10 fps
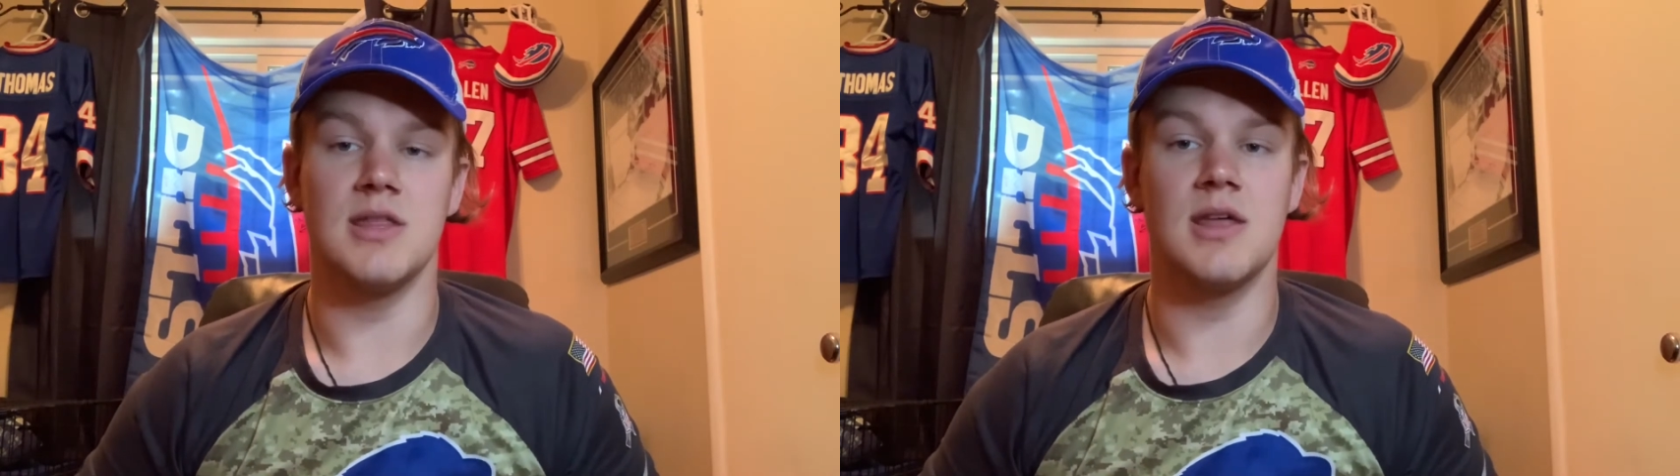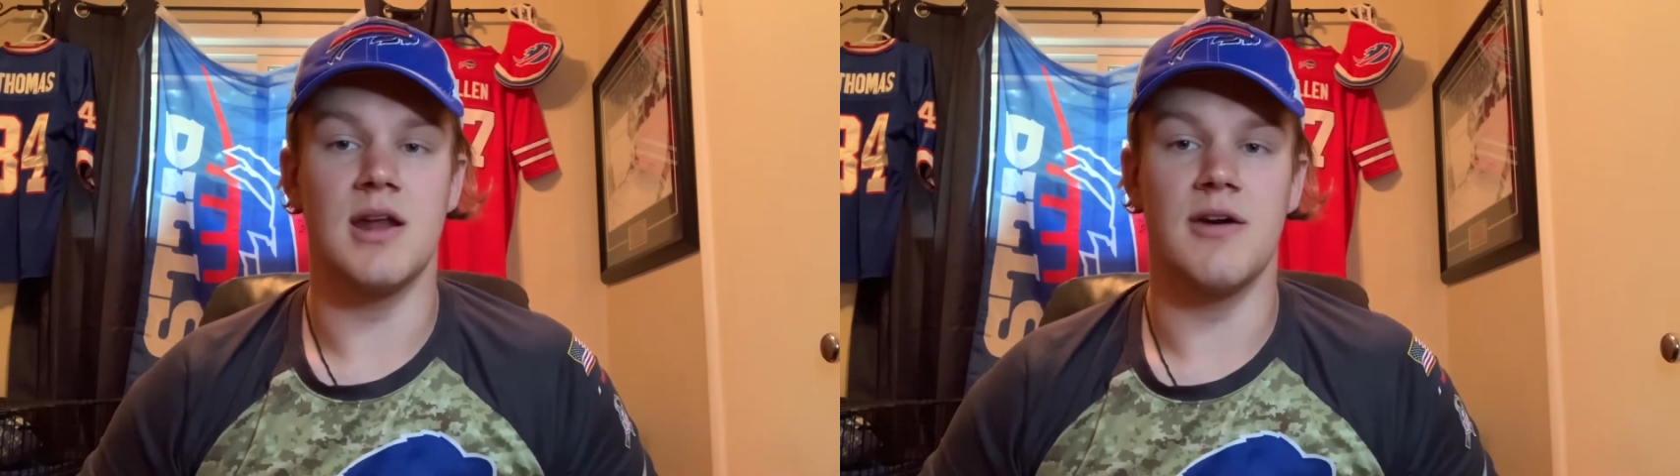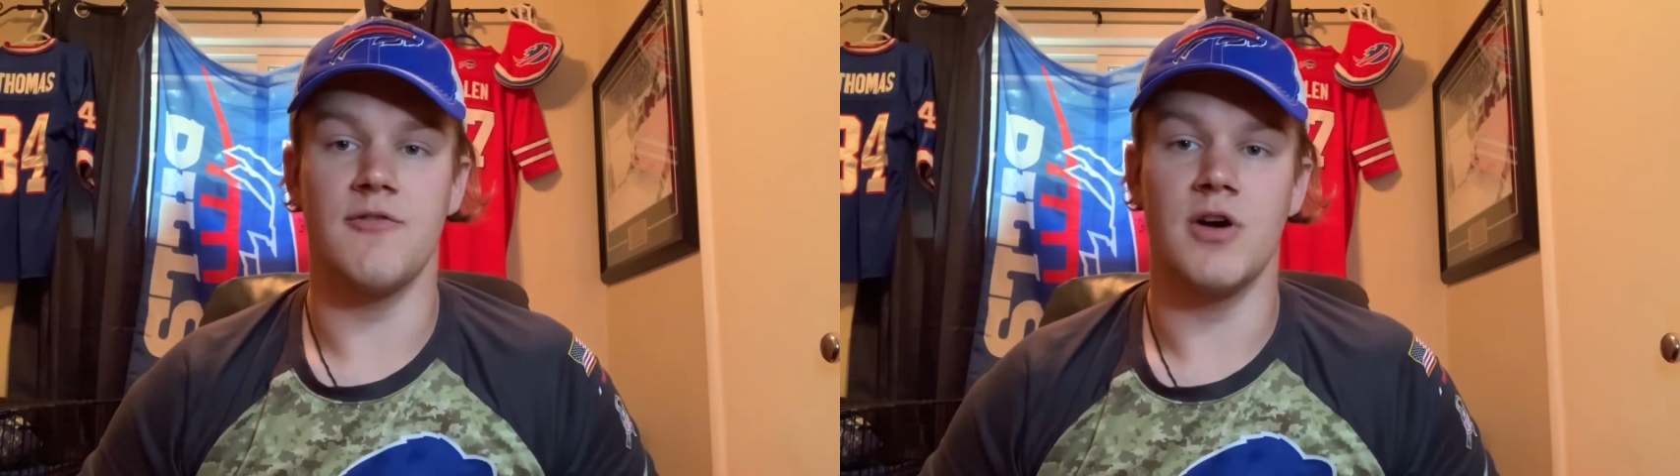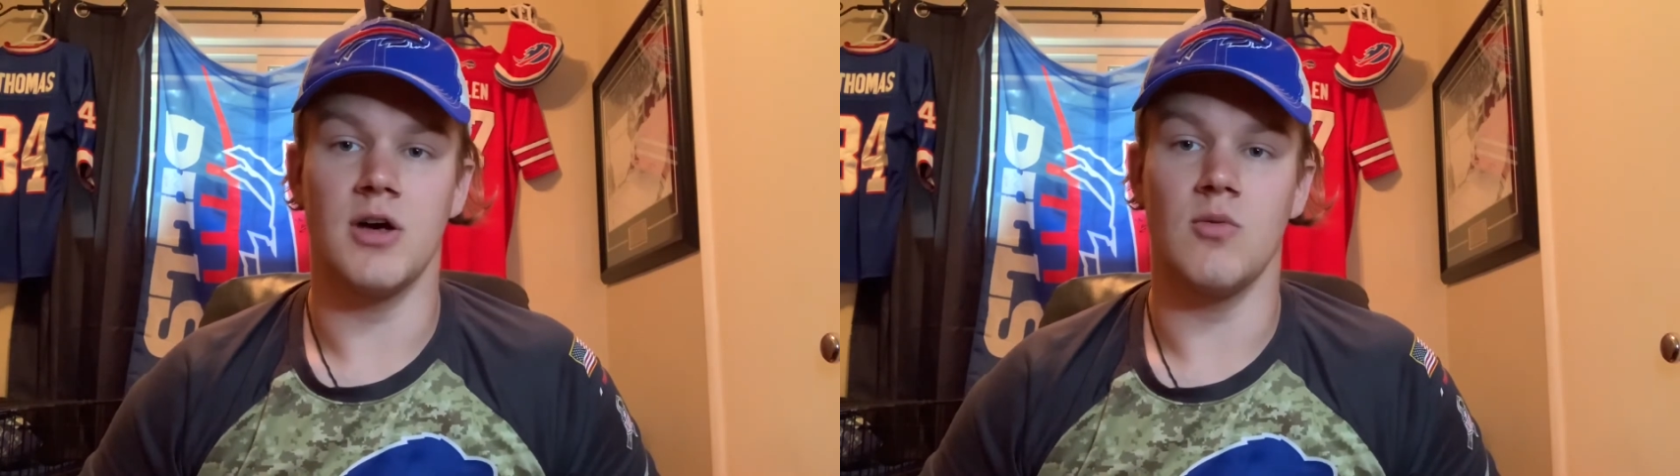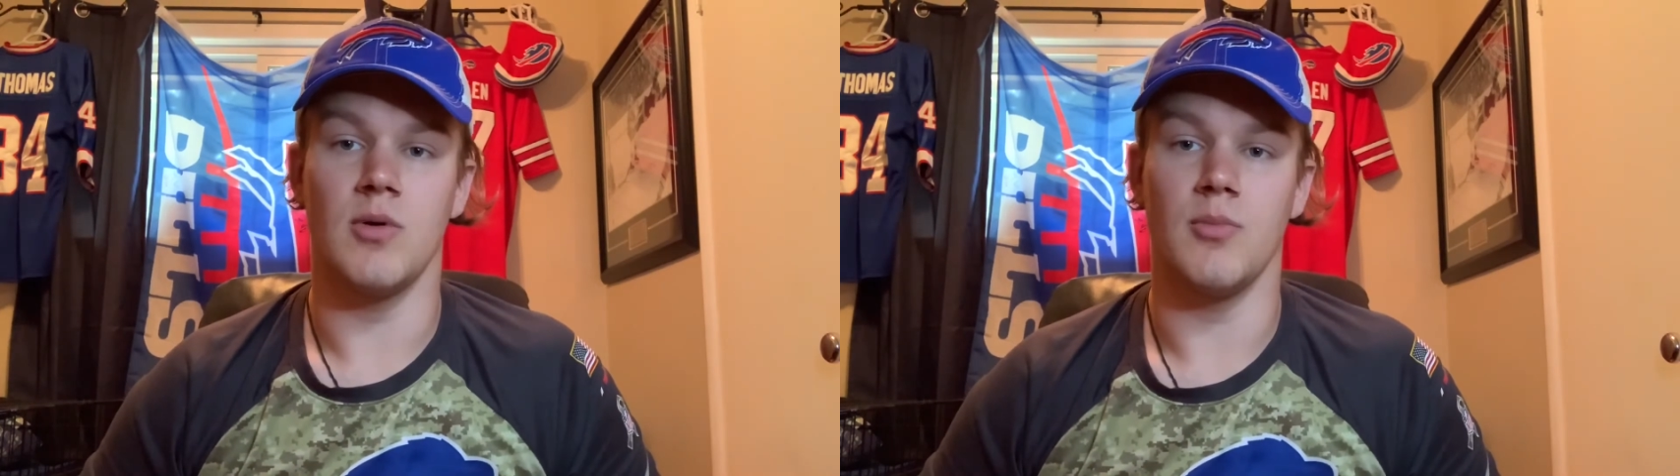in the
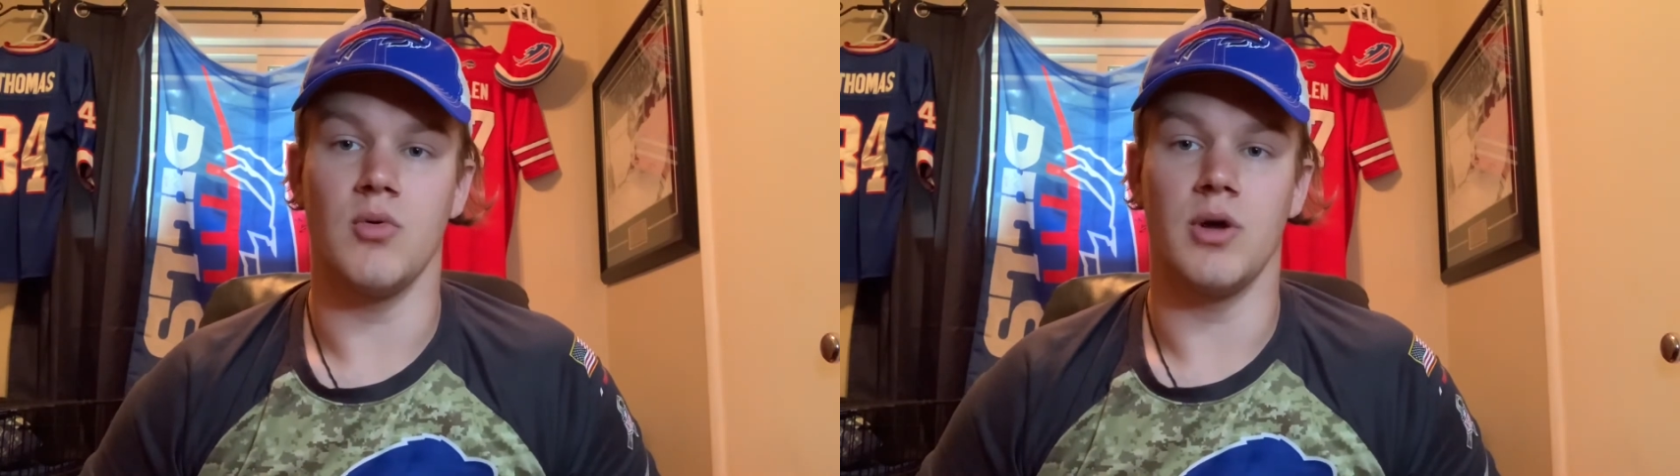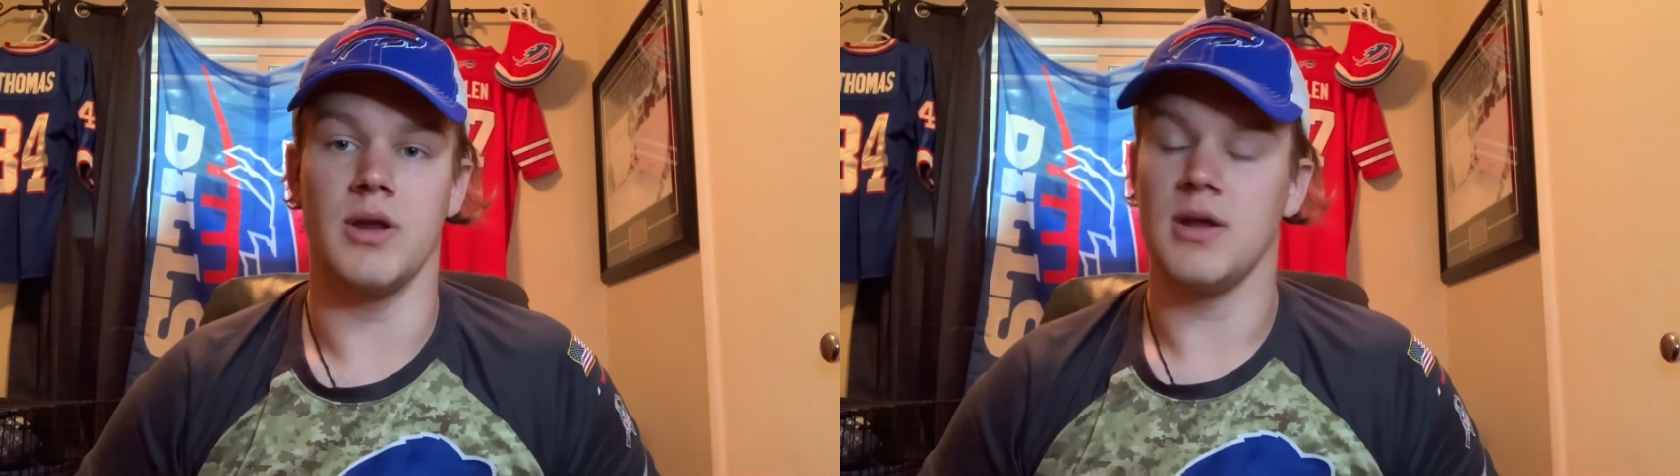NFL at one point.